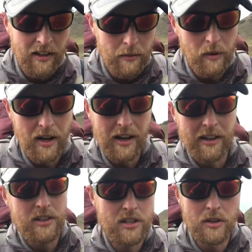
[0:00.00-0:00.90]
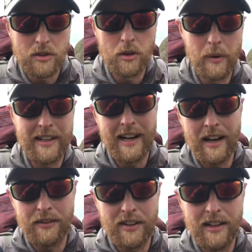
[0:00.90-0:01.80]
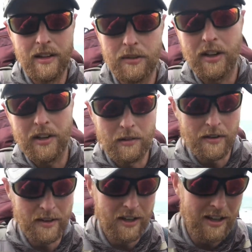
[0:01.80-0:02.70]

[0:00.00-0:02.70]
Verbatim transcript: where it just goes all the way down to the little tiny river